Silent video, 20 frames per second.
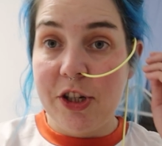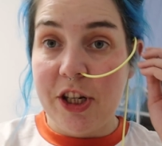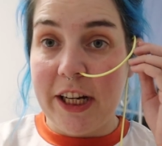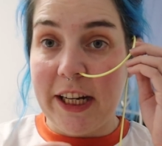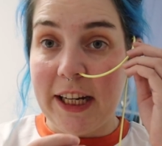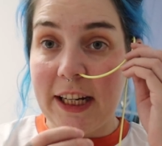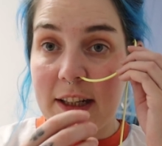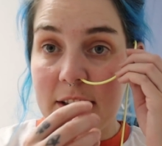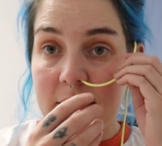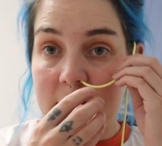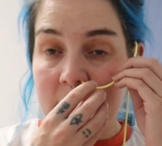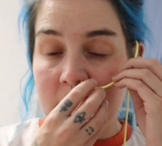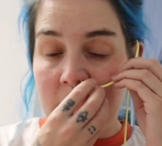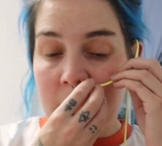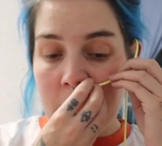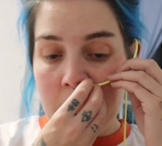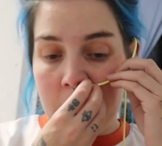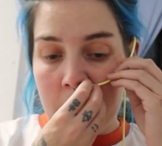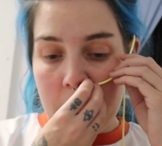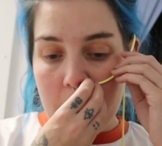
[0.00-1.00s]
Cheeks,
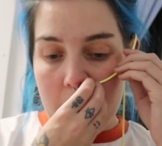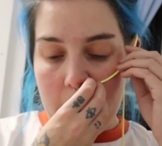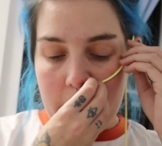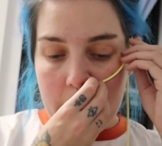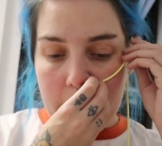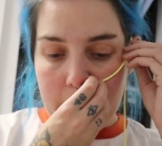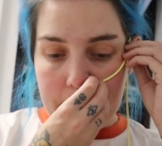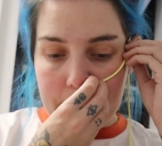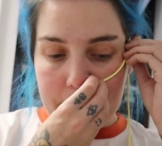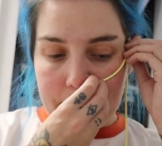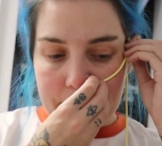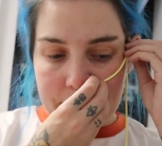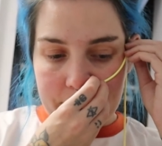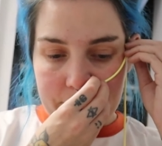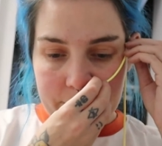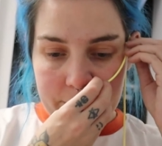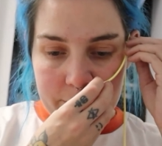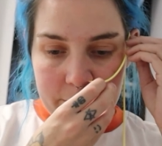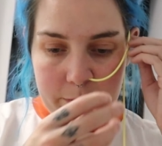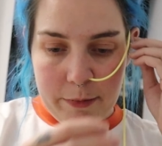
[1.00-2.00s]

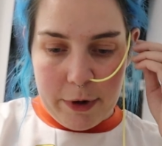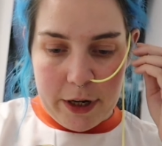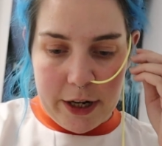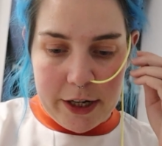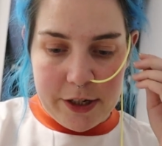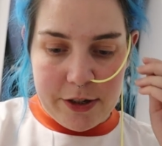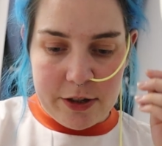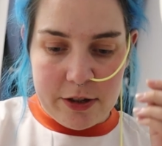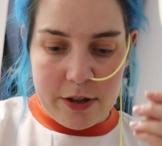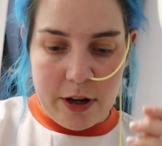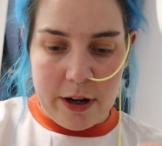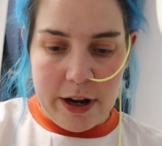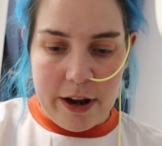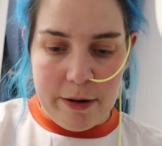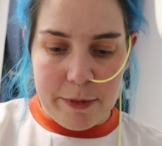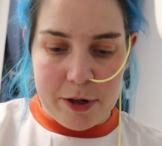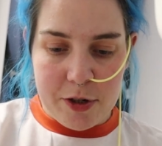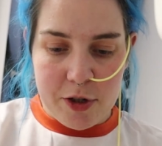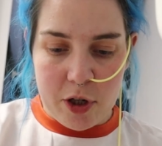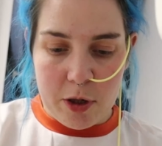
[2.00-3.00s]
but I just don't
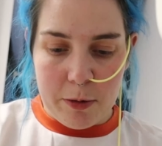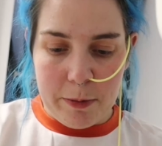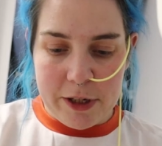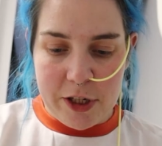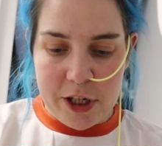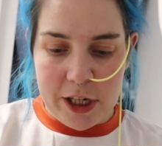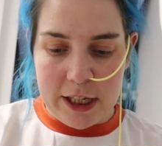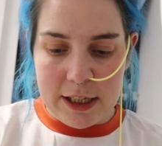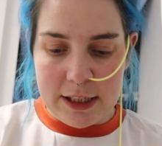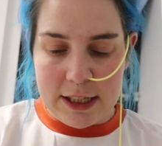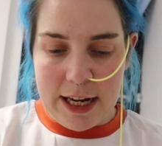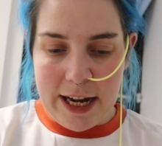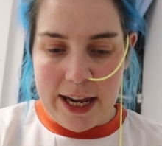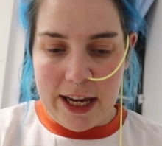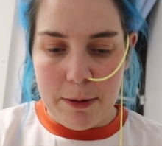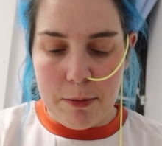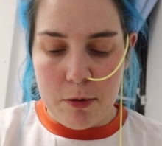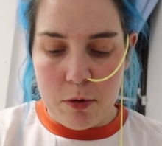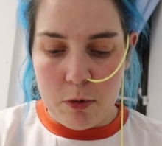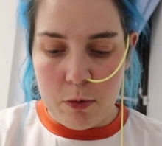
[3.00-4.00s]
have my Tubey Cheeks
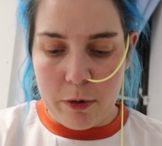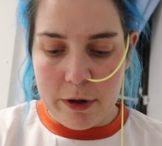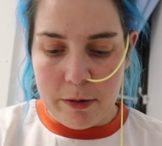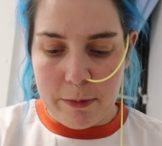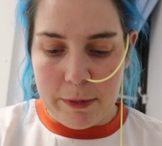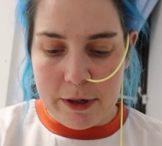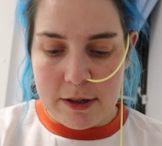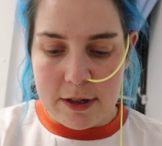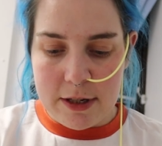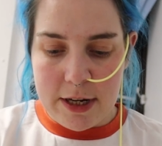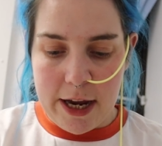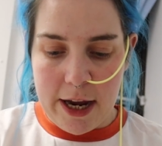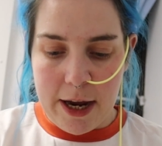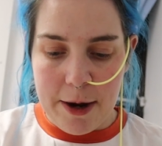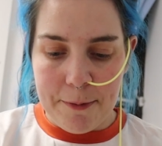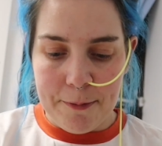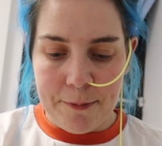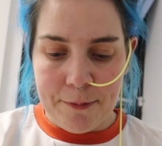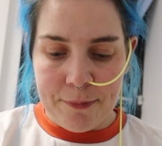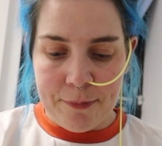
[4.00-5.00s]
label with me today.